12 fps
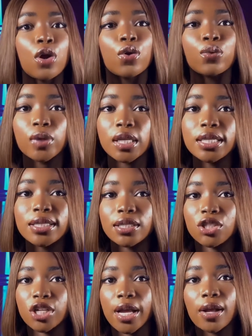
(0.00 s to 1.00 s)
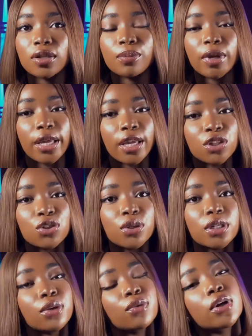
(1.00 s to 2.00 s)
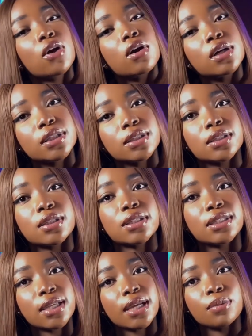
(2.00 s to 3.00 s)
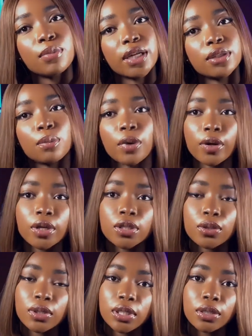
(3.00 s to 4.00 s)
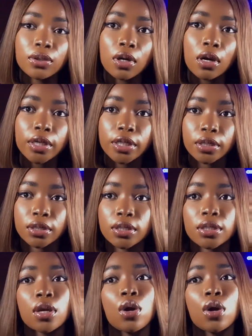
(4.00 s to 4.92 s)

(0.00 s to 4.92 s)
release the child by entering a recognizance signed by the parents or legal guardians